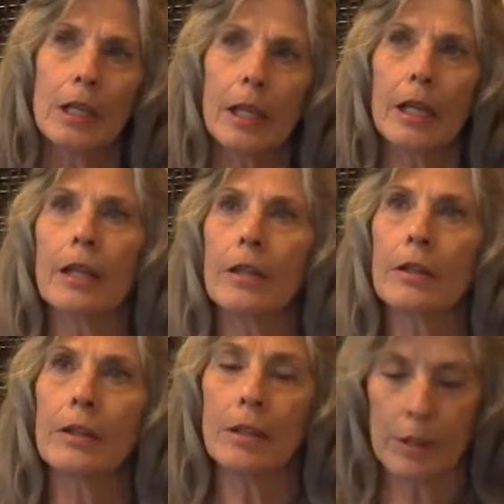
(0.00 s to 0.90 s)

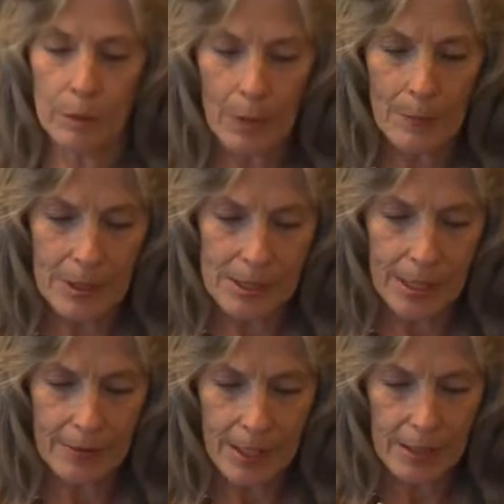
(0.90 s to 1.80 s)
and you maybe
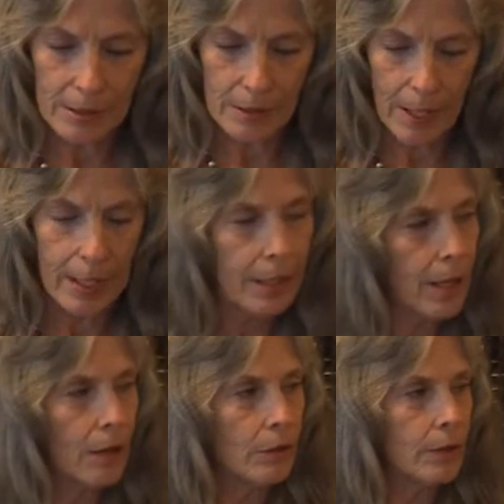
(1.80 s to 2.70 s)
said things like,
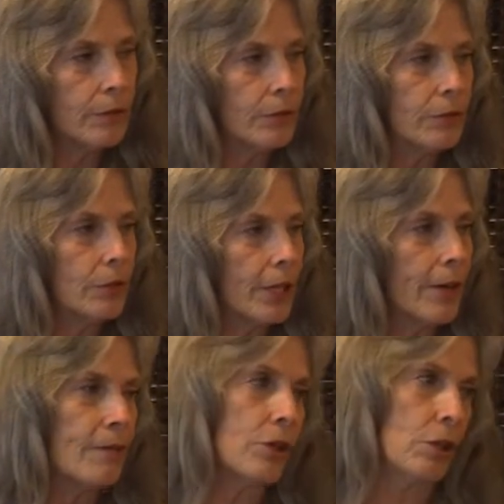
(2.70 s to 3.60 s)
I'll love you
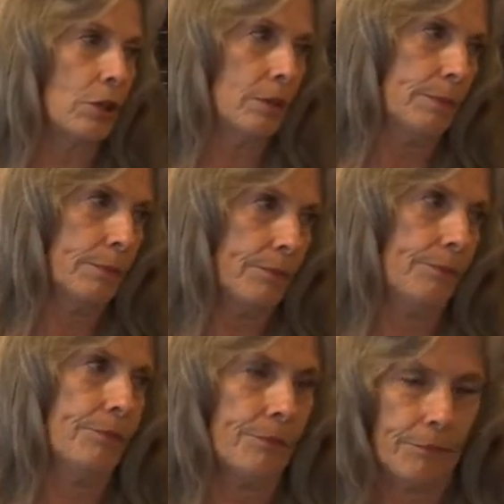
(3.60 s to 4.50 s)
forever?
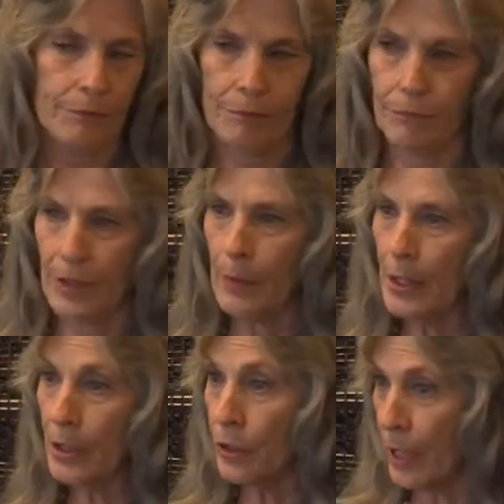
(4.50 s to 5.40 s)

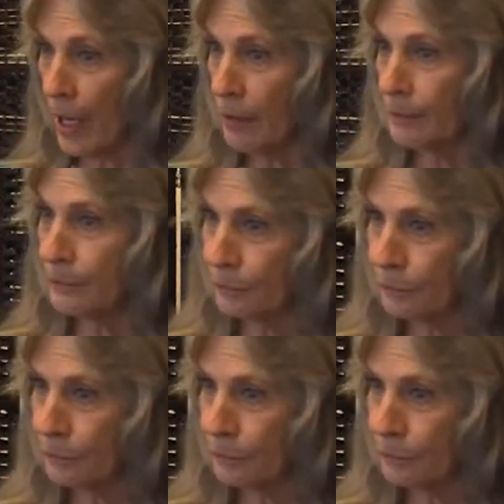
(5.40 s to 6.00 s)
Anybody do that?